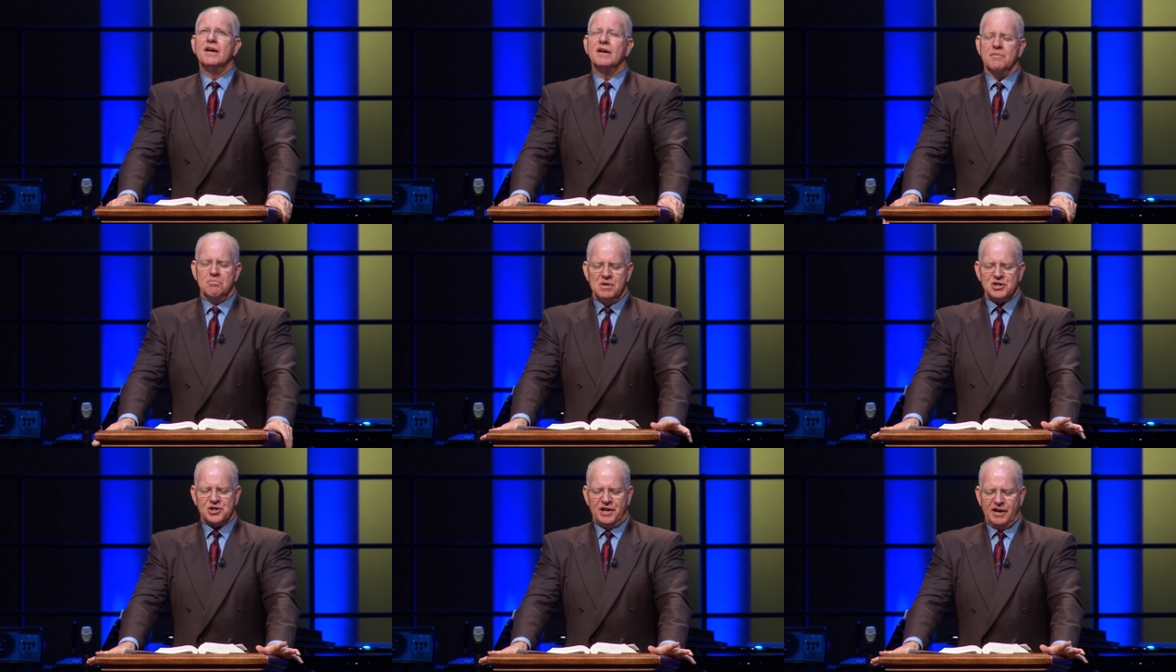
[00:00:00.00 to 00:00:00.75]

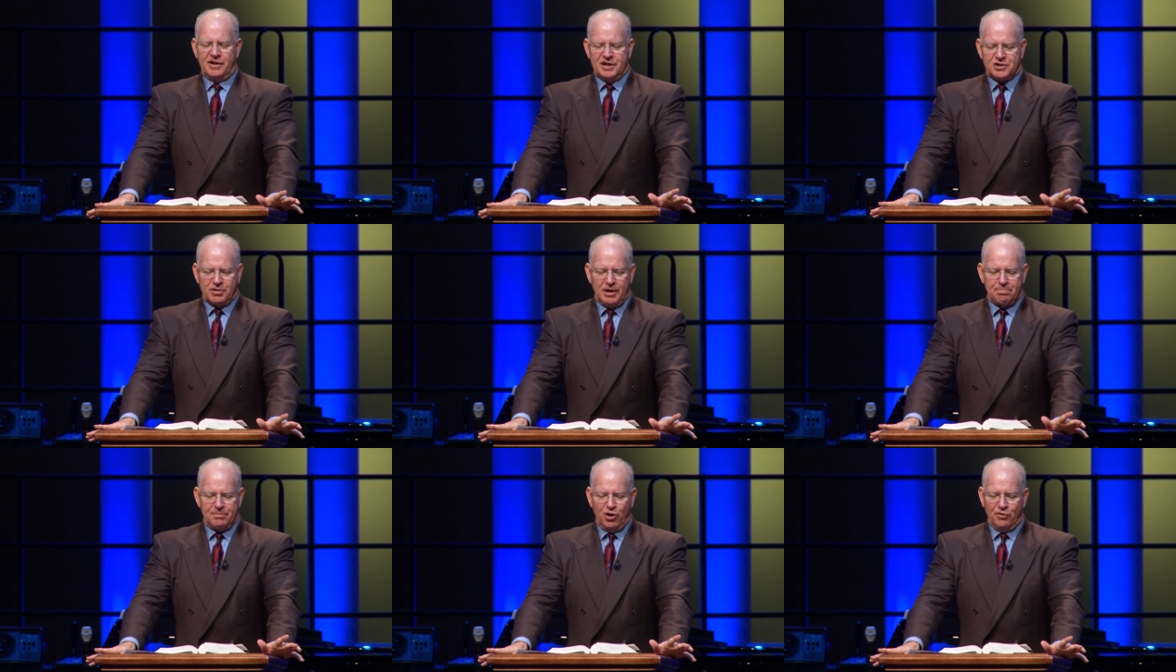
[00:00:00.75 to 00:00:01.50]
missionary
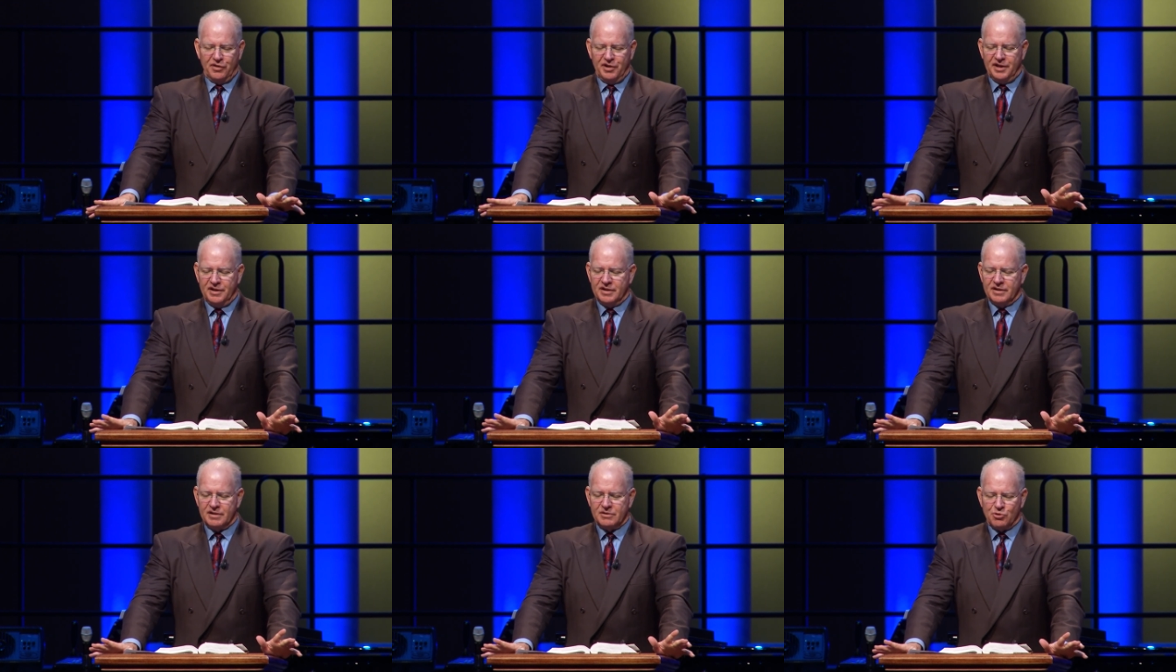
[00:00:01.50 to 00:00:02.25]
trip over
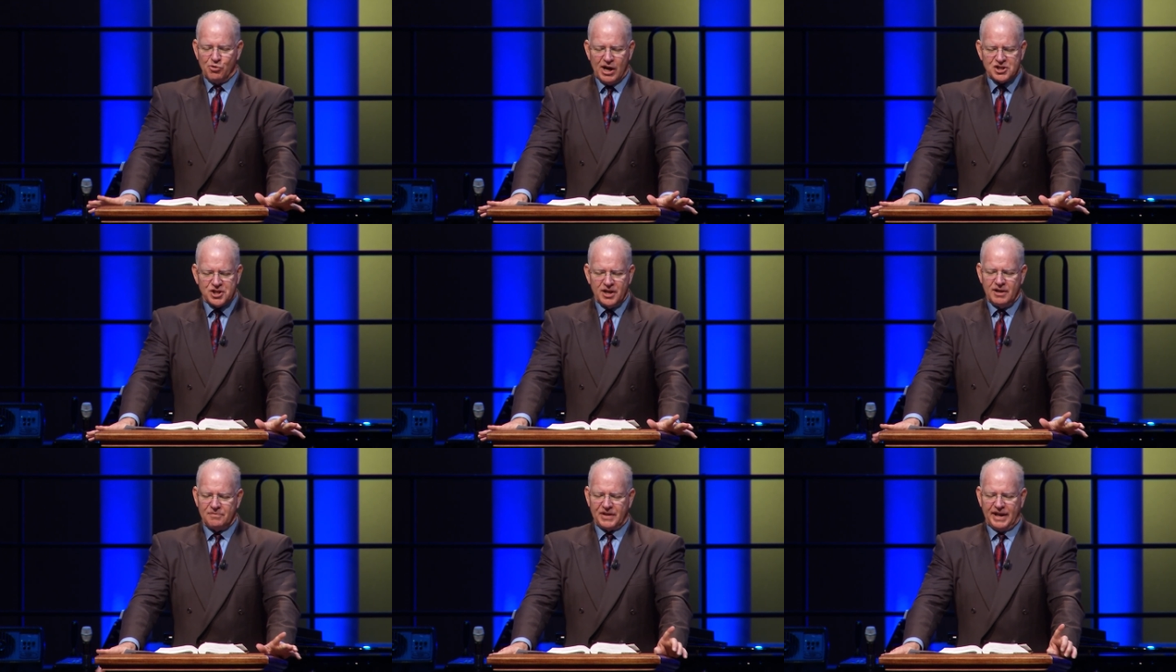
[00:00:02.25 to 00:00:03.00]
in
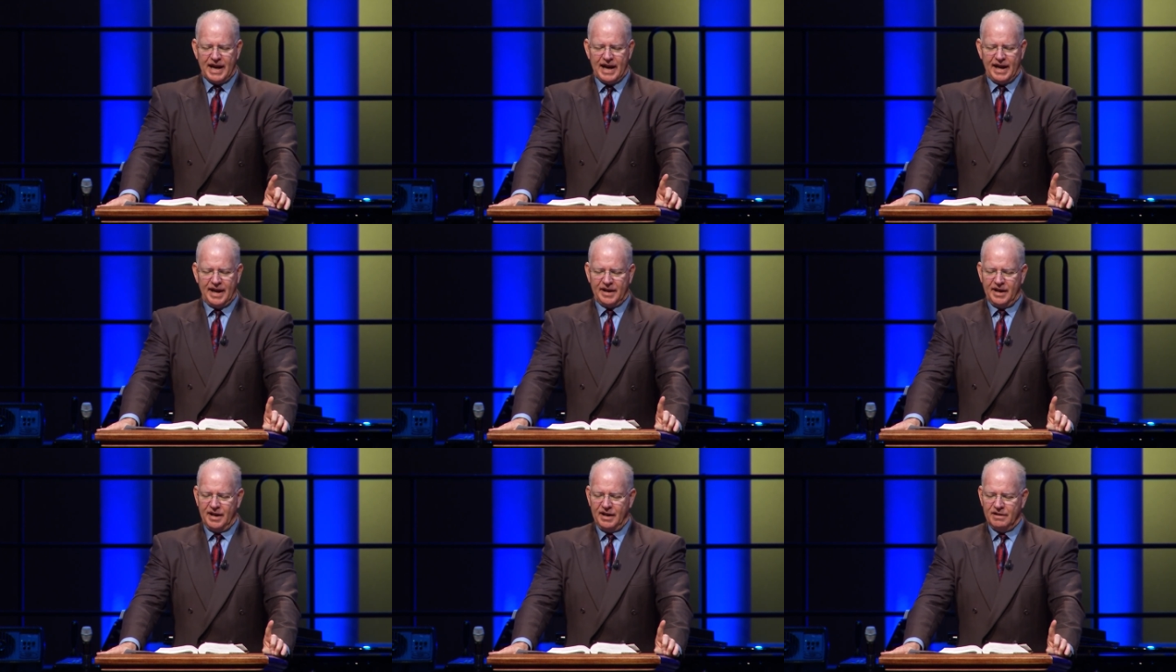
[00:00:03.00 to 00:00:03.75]
Russia, and I had
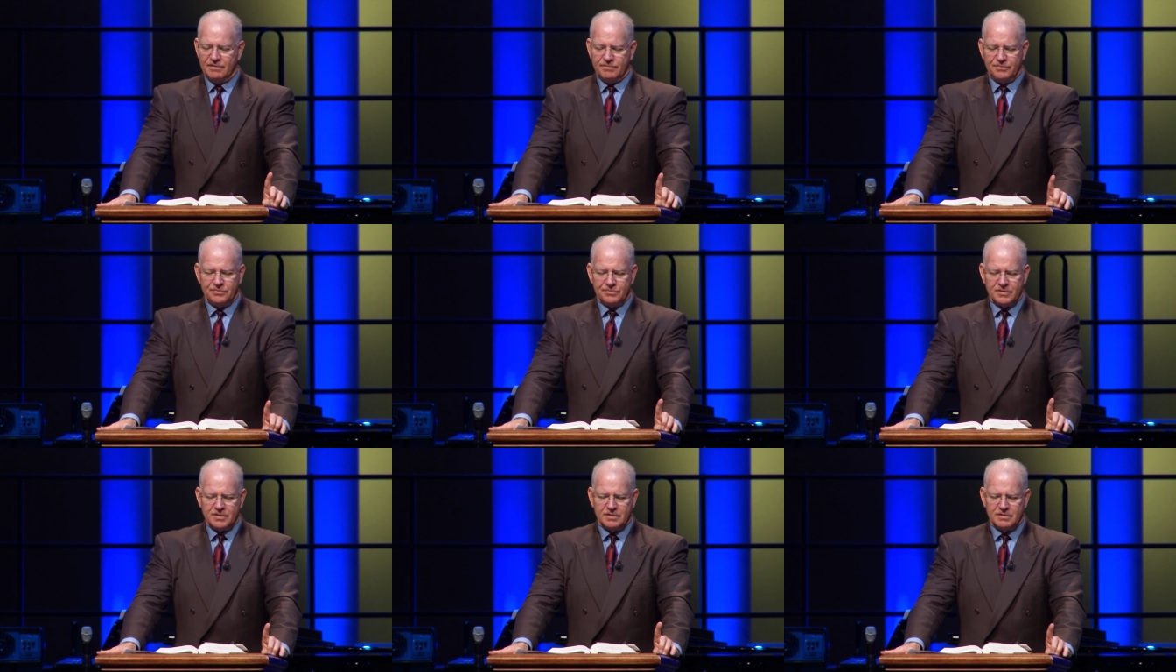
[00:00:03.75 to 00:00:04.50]
a,
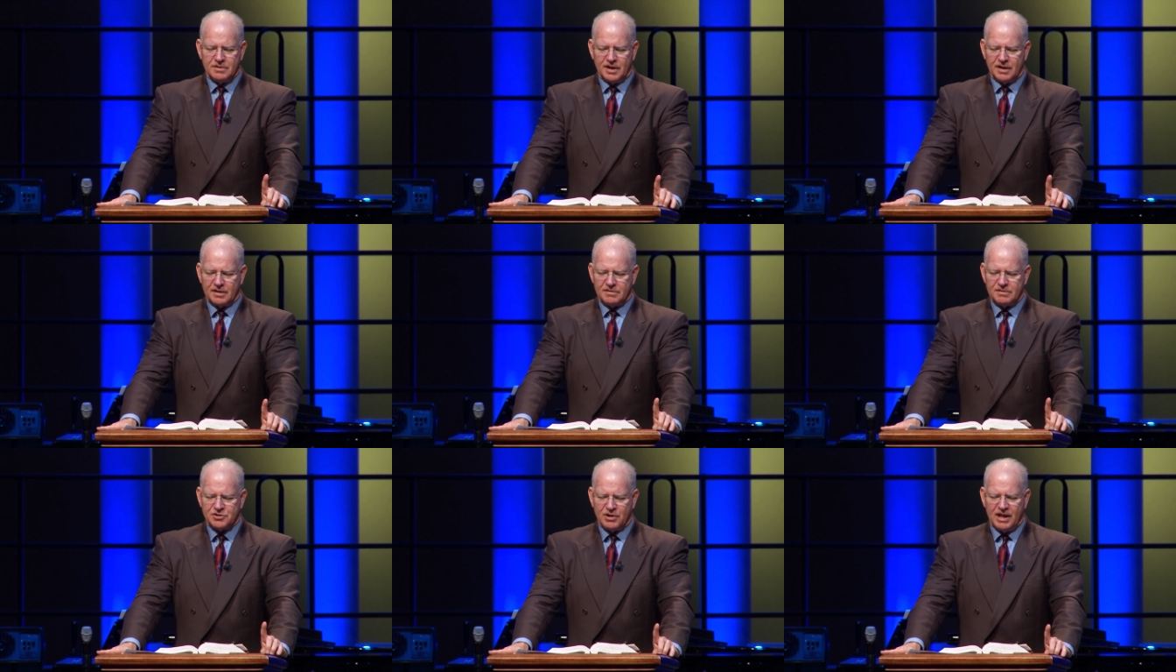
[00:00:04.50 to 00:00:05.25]
a
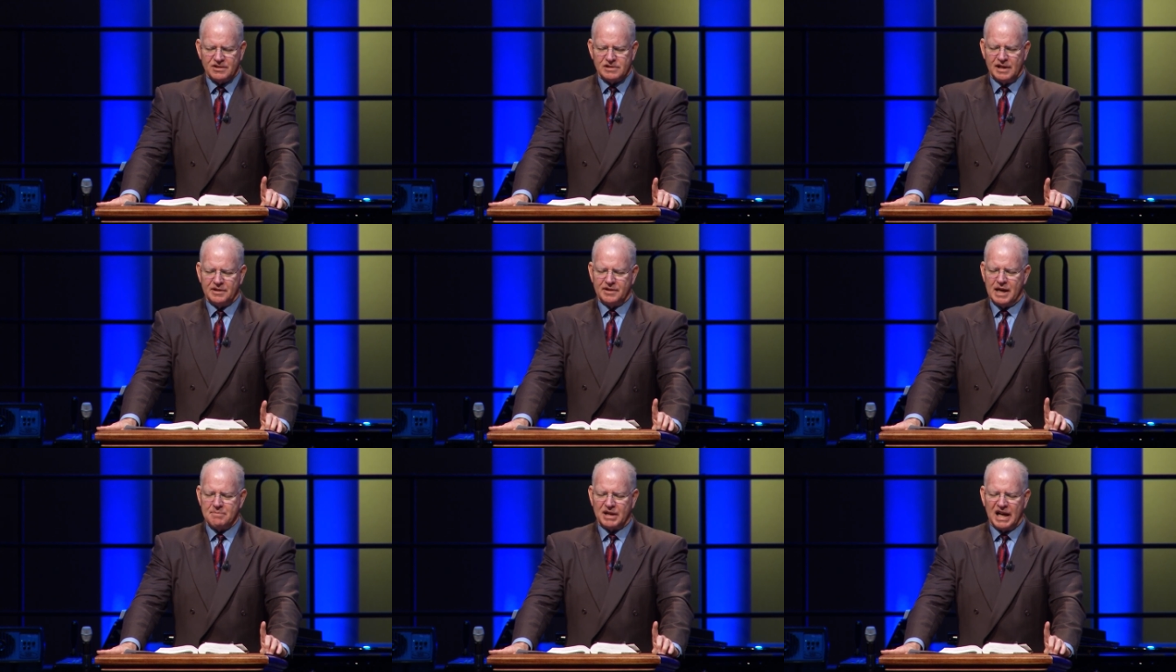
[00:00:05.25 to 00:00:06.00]
translator
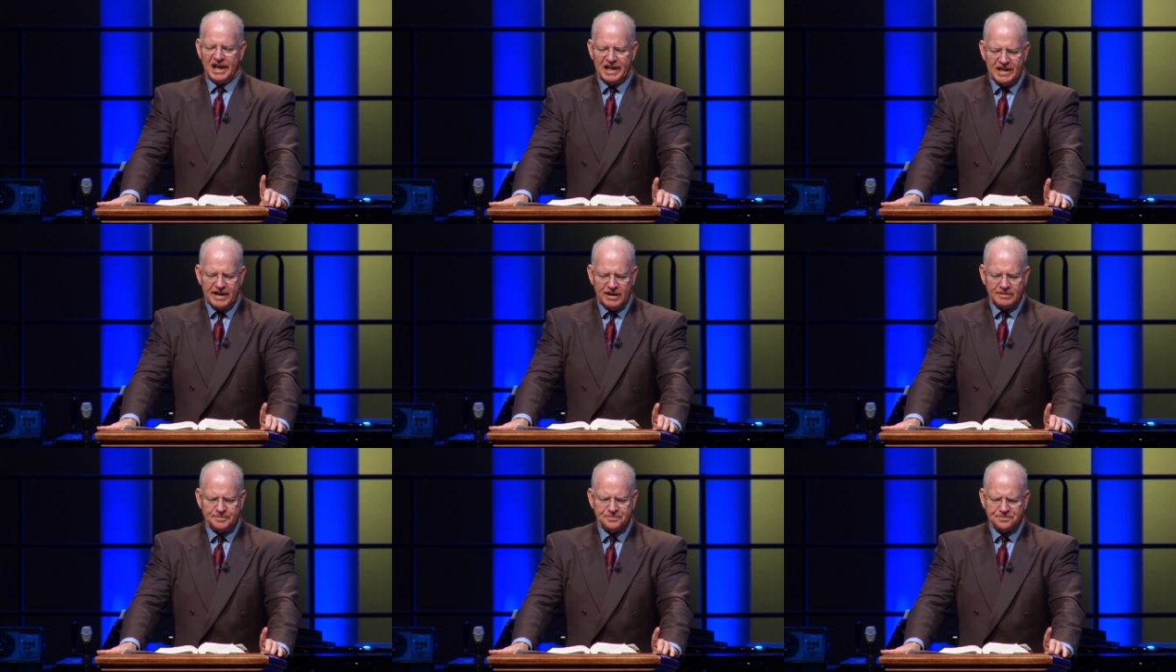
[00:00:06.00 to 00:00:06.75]
named Galina,